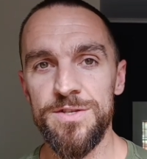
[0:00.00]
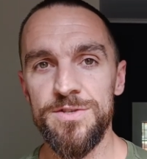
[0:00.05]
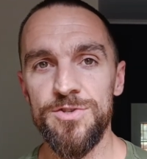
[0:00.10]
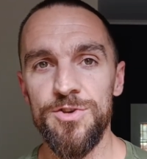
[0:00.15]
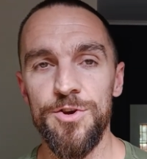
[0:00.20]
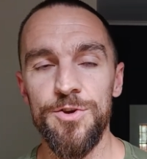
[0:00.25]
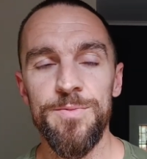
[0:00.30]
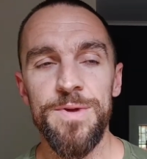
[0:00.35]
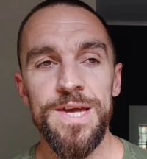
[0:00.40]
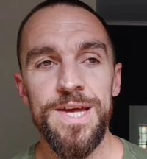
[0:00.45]

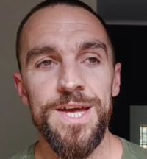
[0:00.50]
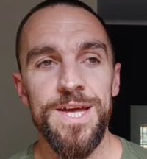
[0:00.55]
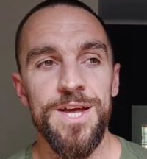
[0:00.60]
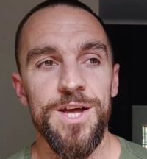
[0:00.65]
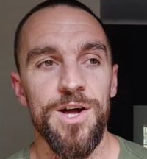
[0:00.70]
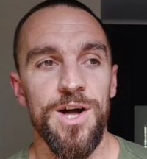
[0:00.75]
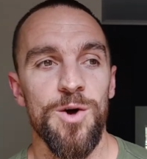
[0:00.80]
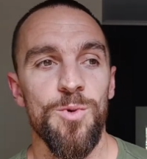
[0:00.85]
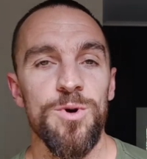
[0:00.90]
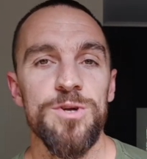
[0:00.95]
So
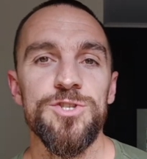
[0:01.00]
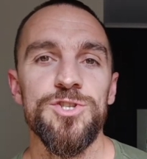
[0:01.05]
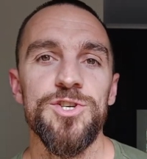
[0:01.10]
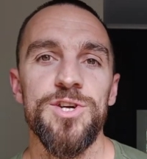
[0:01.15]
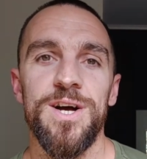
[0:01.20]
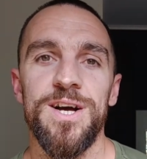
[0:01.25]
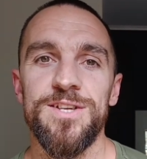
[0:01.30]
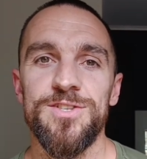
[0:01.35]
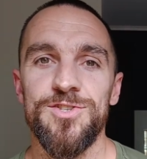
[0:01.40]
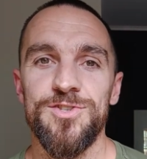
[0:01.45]
I want you
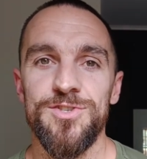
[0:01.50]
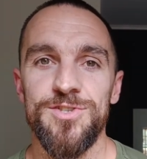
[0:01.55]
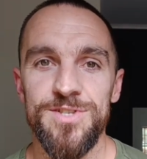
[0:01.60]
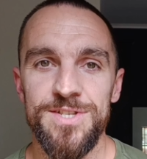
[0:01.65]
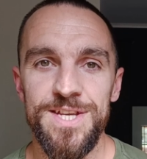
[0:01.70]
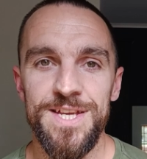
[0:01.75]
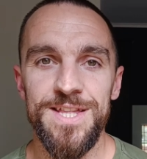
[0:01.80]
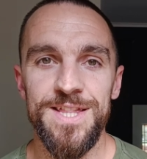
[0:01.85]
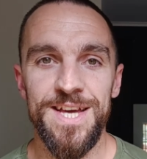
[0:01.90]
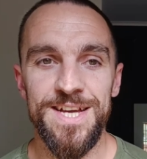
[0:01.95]
guys to
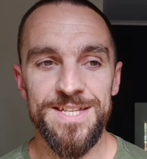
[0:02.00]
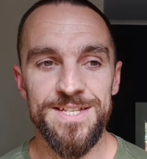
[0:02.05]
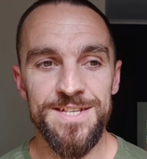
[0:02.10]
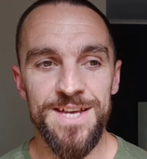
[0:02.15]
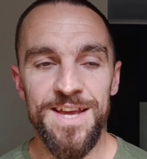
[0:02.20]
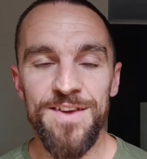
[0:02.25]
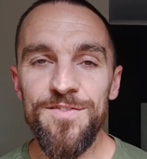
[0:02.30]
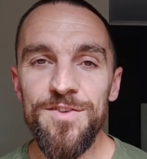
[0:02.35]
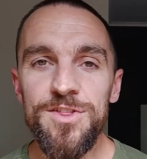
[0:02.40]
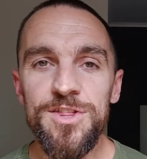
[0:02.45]
see that
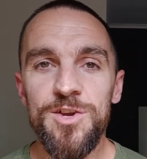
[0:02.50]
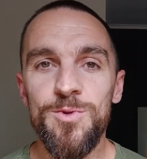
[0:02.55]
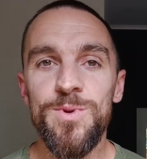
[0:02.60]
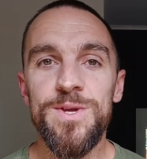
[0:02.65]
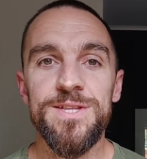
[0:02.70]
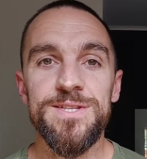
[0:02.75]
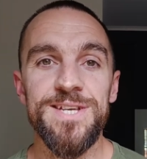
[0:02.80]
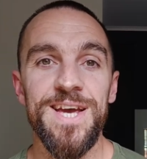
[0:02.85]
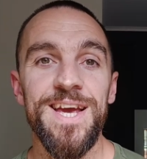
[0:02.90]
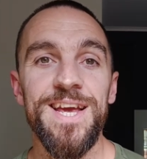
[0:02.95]
everything
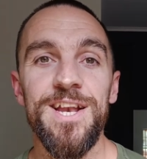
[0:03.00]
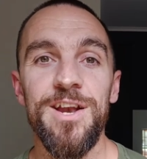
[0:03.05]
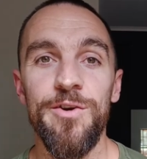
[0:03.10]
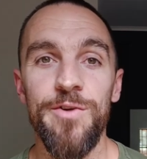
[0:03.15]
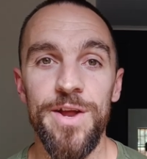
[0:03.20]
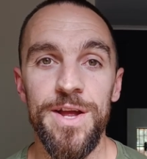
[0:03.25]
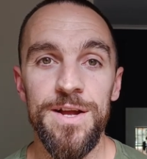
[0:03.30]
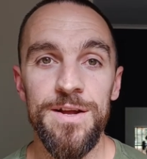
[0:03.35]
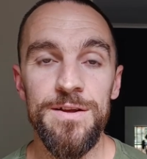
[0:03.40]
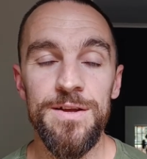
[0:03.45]
we're
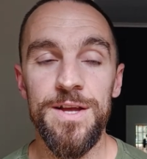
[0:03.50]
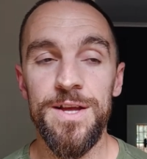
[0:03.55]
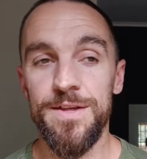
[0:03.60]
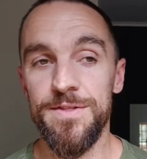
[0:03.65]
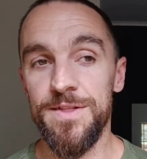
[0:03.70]
tailoring,